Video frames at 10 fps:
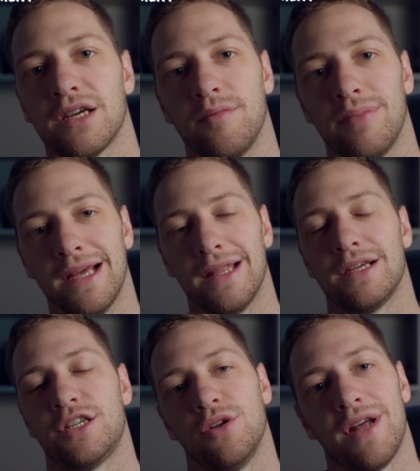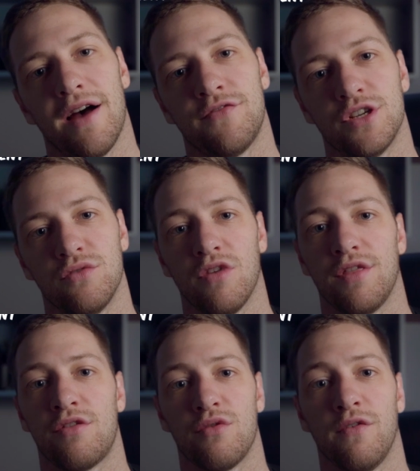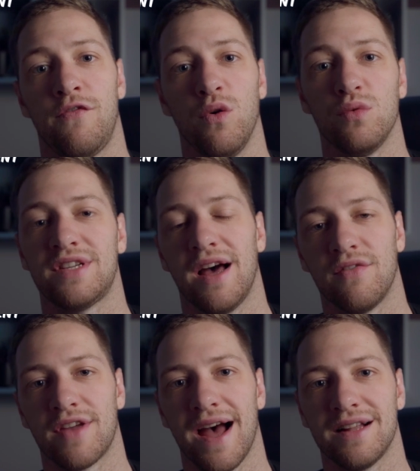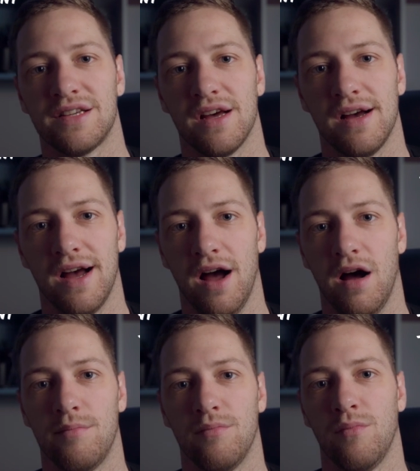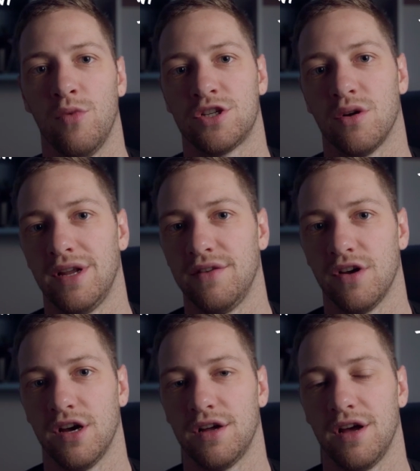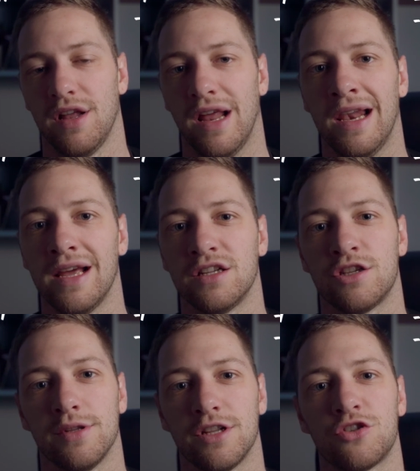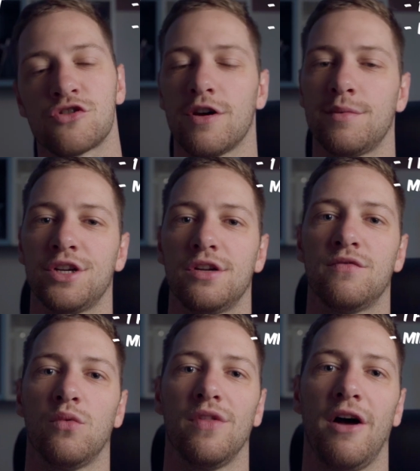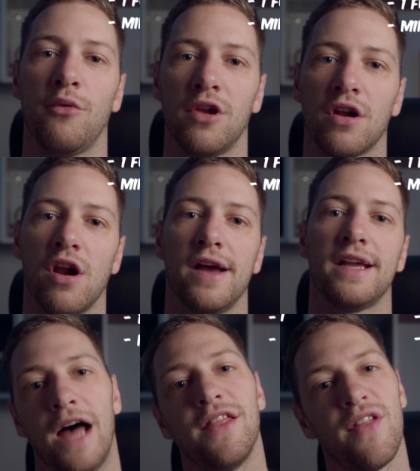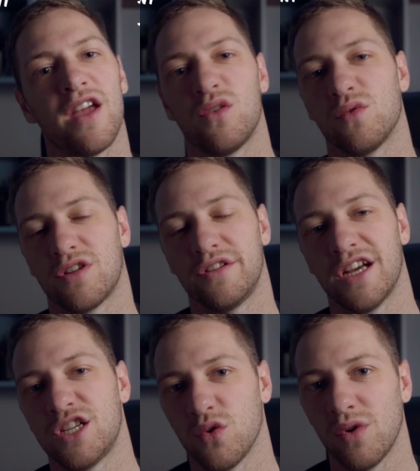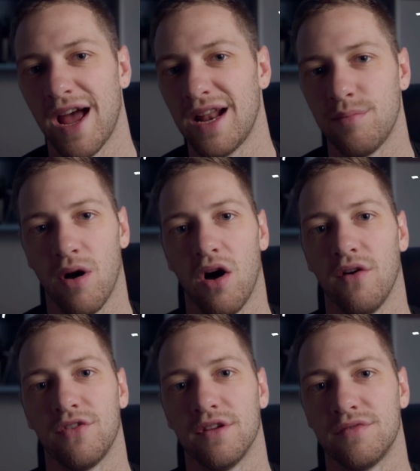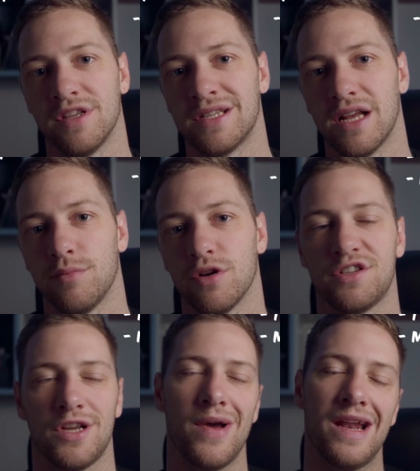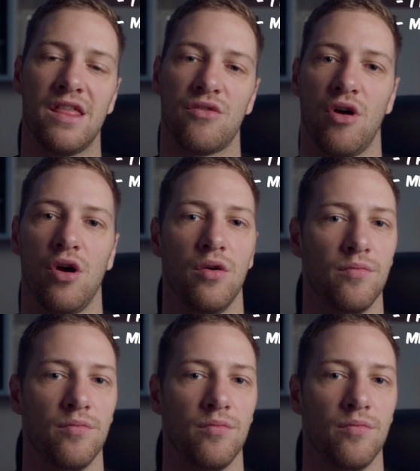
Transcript: complete this, you'd have to run through a full set of kata, which I'll leave a link to in the description of what that would look like. And then they can also test you on any part of the syllabus, so any throw,